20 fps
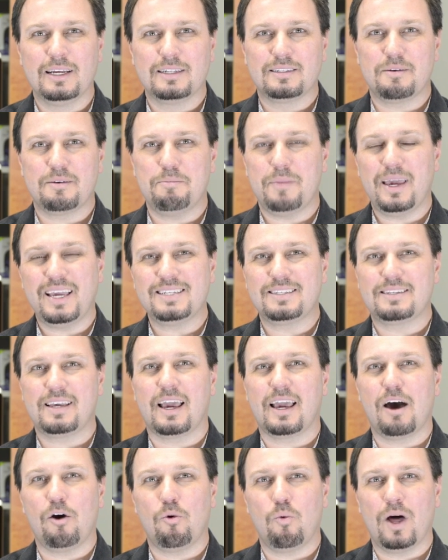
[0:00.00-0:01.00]
It's
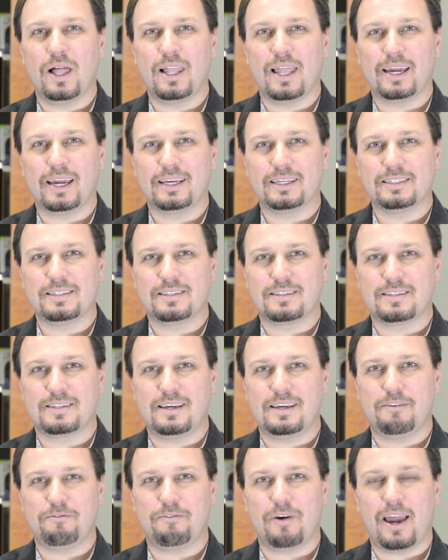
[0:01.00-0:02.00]
amazing how well I can
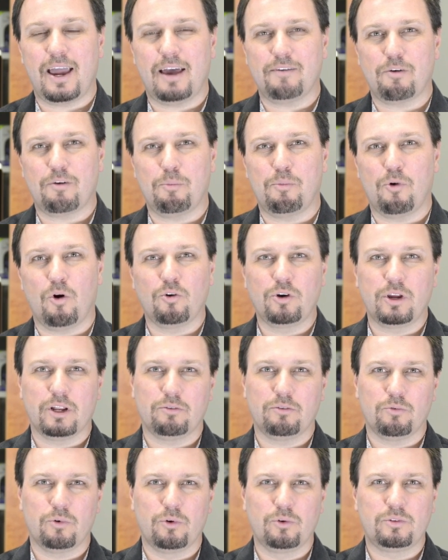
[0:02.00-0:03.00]
see if I have a
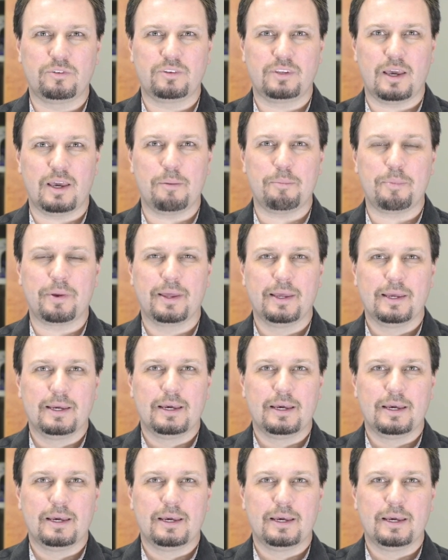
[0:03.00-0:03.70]
broken root tip,